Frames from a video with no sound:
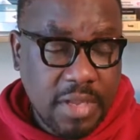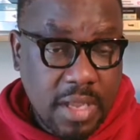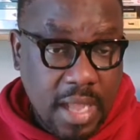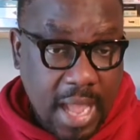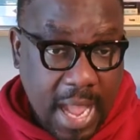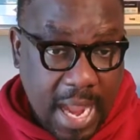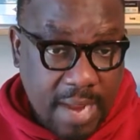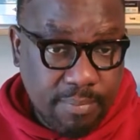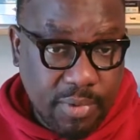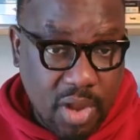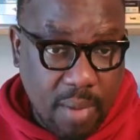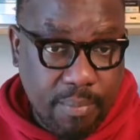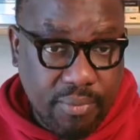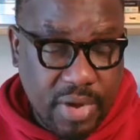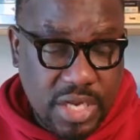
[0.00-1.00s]
high
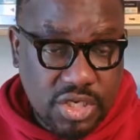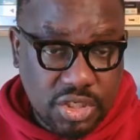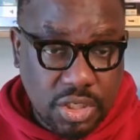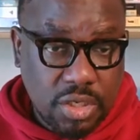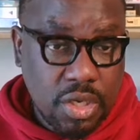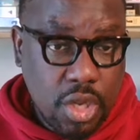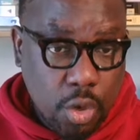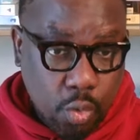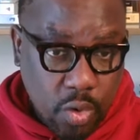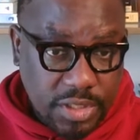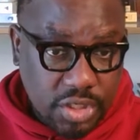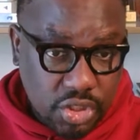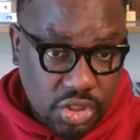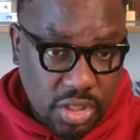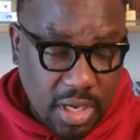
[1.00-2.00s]
blood pressure, which
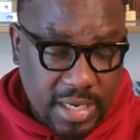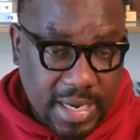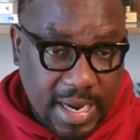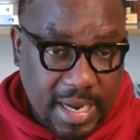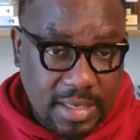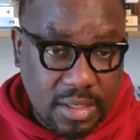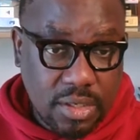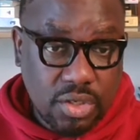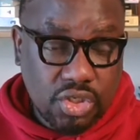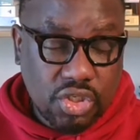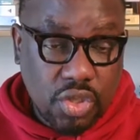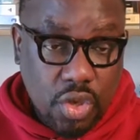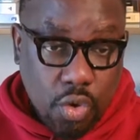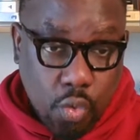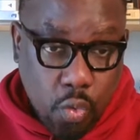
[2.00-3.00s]
is not diagnosed,